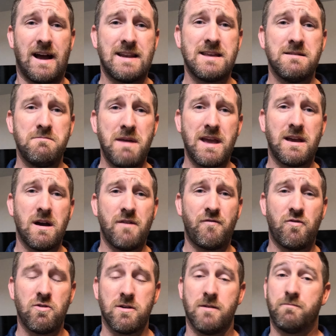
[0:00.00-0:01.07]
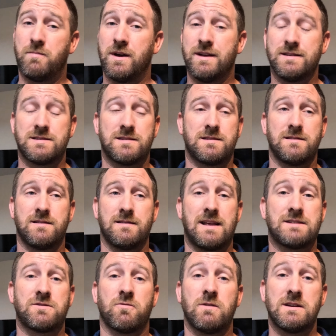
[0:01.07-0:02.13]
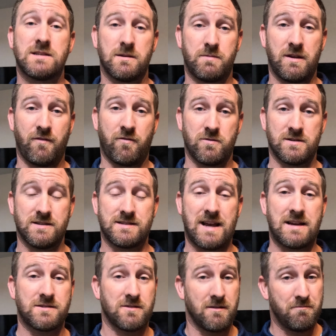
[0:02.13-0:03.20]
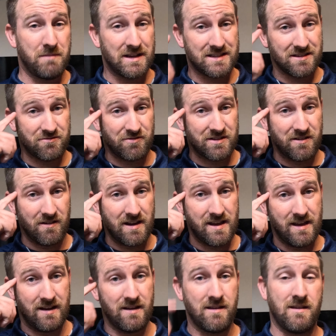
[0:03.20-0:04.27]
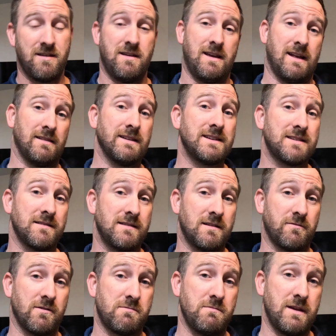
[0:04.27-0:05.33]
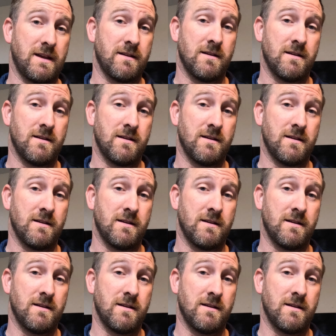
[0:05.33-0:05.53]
I need to make up for it. But that's a recipe for disaster. It messes with your head. At least it did with me.